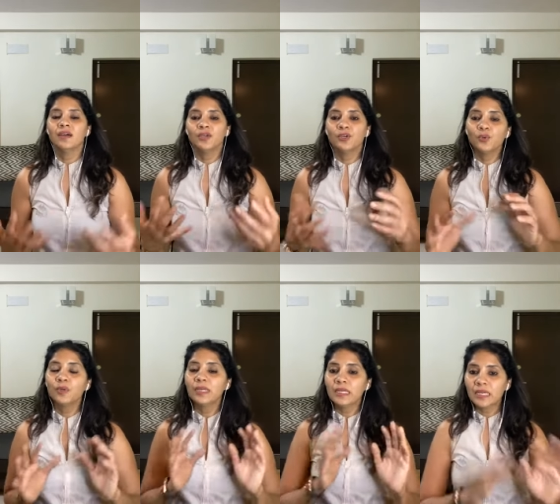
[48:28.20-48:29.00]
you
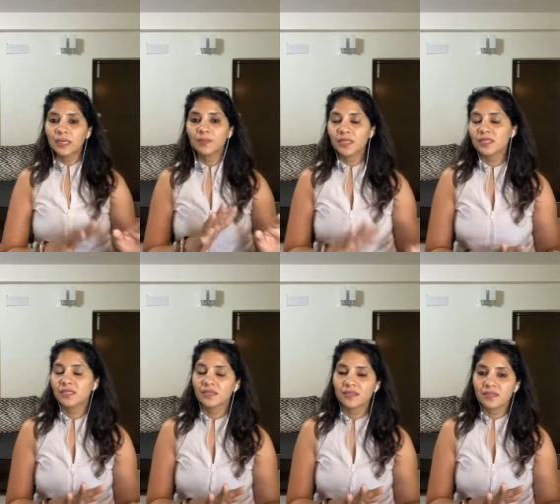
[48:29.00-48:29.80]
will keep these
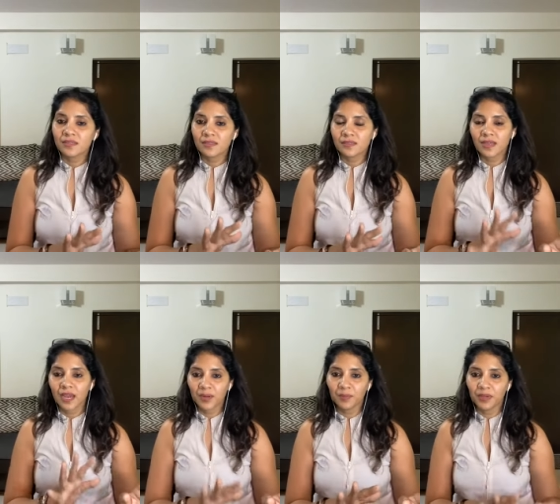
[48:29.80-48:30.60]
diseases
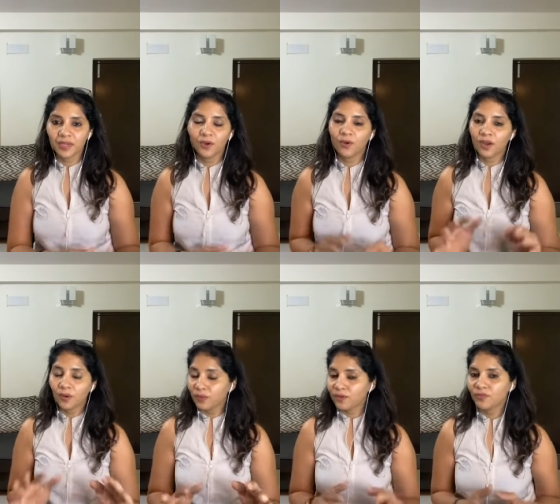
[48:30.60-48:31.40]
at bay or
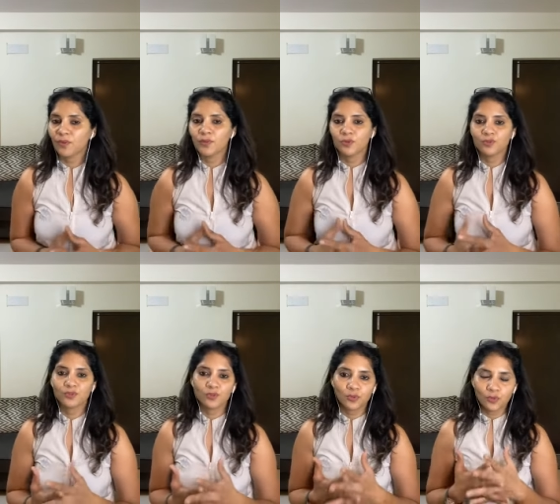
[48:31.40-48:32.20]
away from you
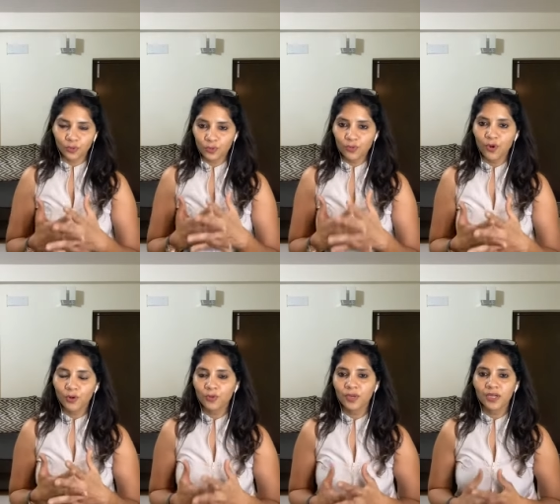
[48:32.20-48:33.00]
so you
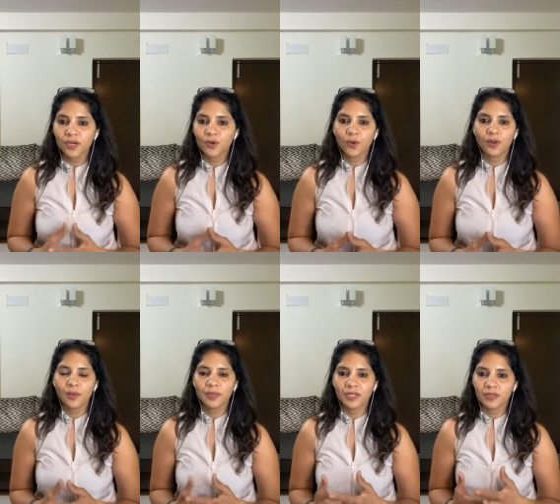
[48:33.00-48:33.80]
got to take a call
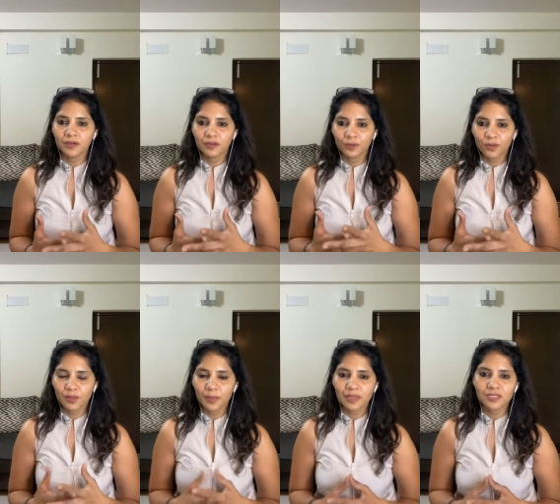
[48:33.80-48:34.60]
i mean uh, you're
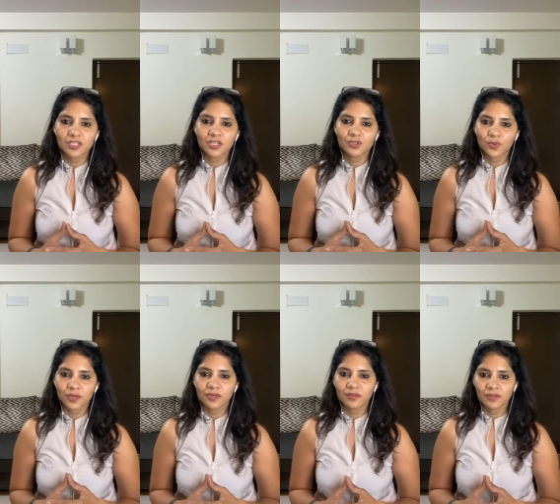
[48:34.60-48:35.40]
the best judge
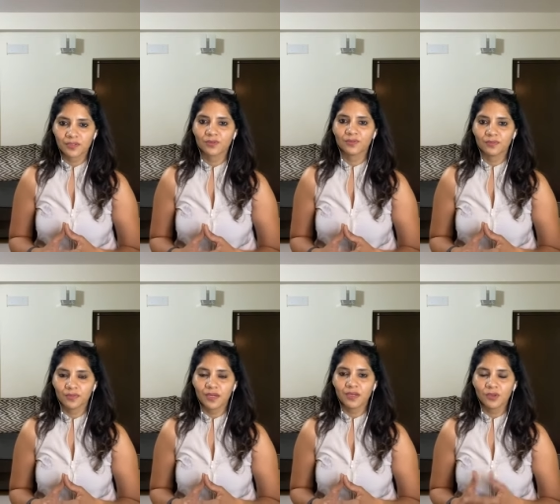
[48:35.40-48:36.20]
over here so
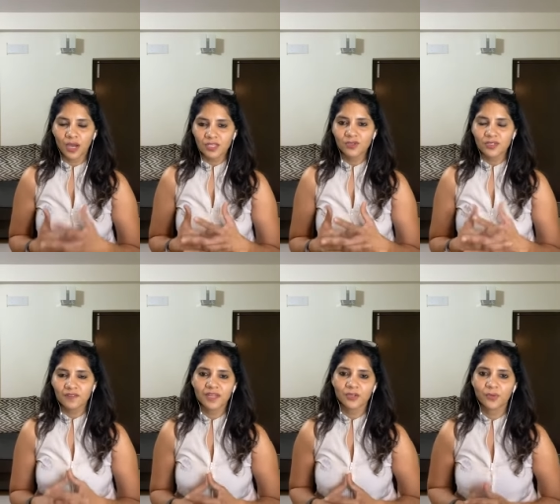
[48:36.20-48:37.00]
yeah you ask
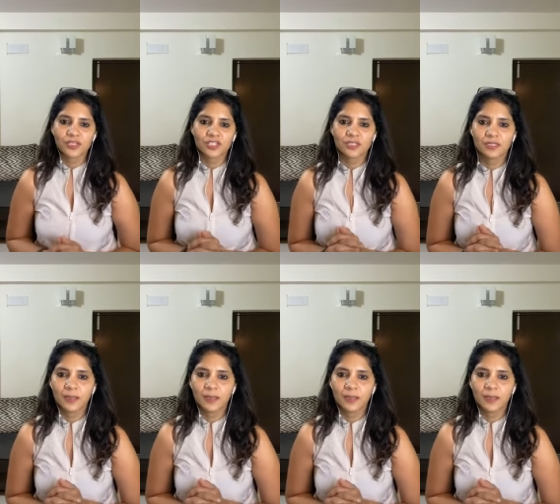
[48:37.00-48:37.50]
yourself that question